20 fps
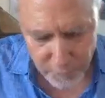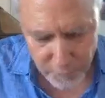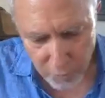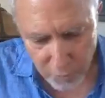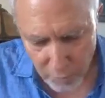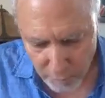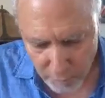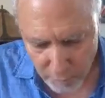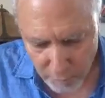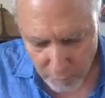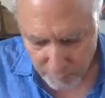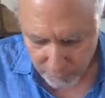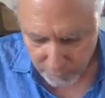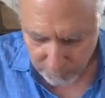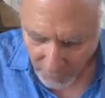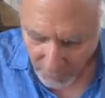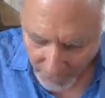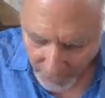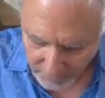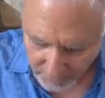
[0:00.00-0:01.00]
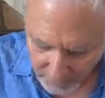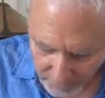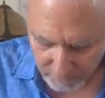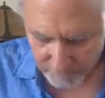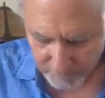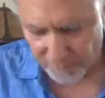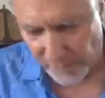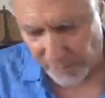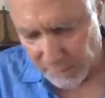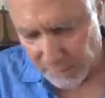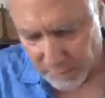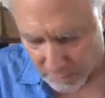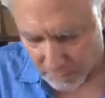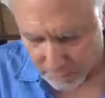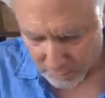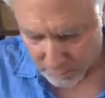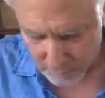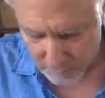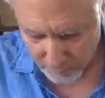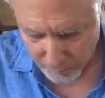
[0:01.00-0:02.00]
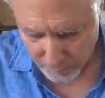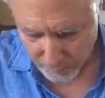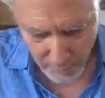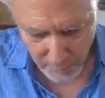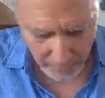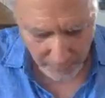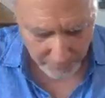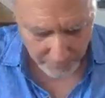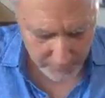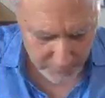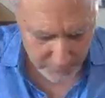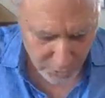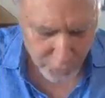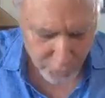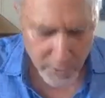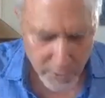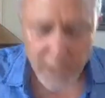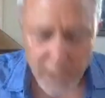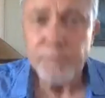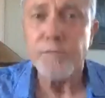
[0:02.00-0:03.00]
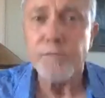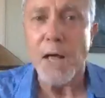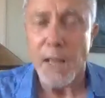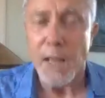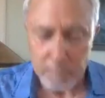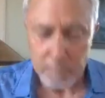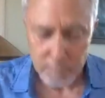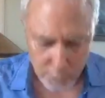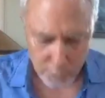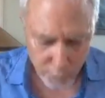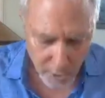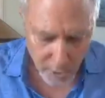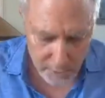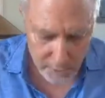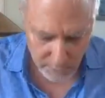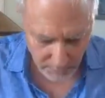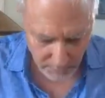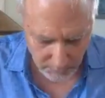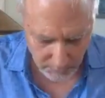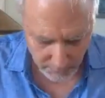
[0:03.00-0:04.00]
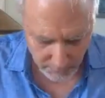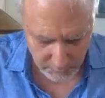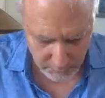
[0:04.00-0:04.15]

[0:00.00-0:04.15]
full of flattened faces and the string of names rising like